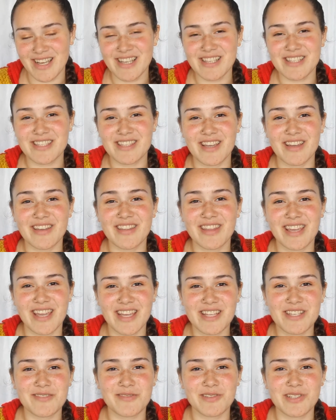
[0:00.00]
So the
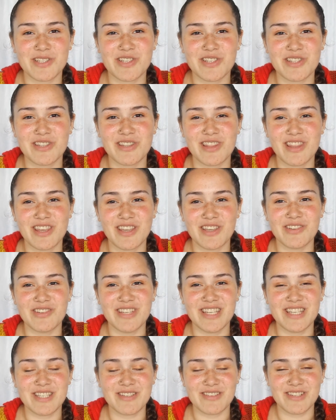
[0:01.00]
gauge swatch that you
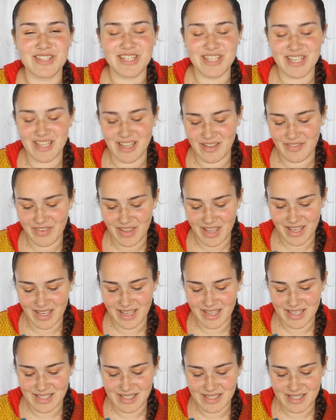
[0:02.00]
need to achieve
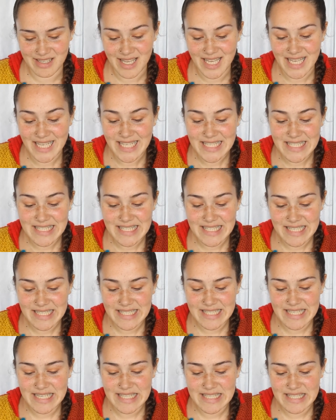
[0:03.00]
is
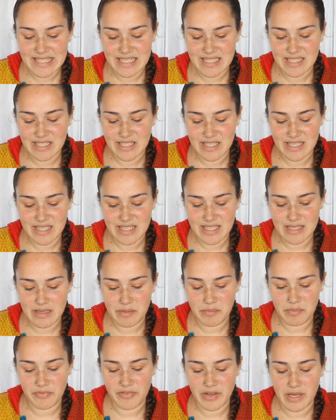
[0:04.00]
16 stitches
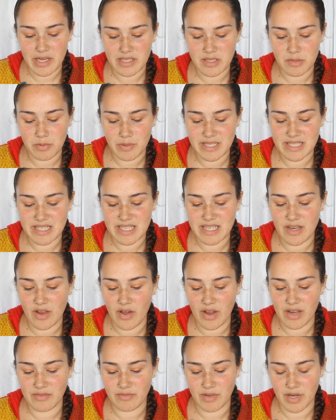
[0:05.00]
for
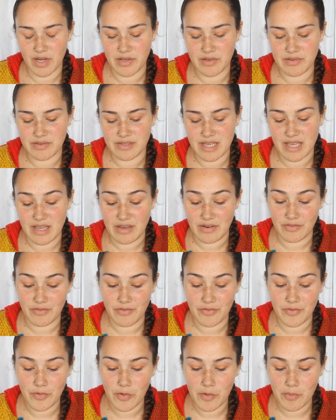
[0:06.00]
29 rows in
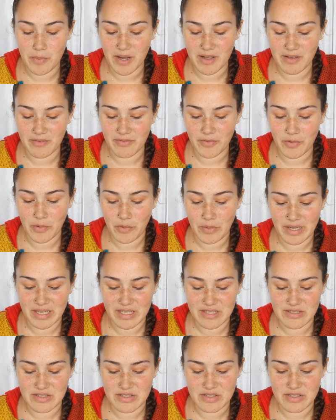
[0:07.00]
4x4
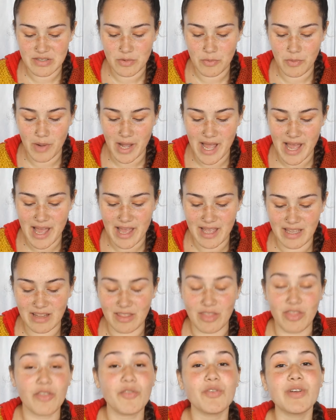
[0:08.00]
inch square
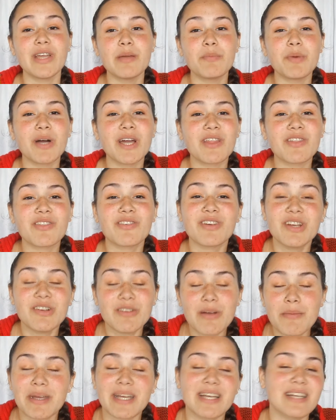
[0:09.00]
in 3x3
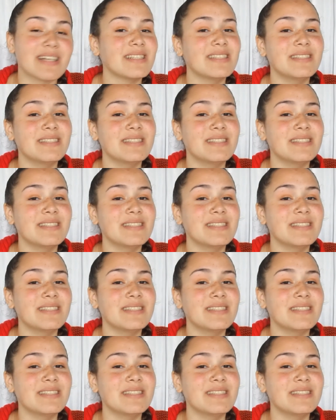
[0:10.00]
ribbing.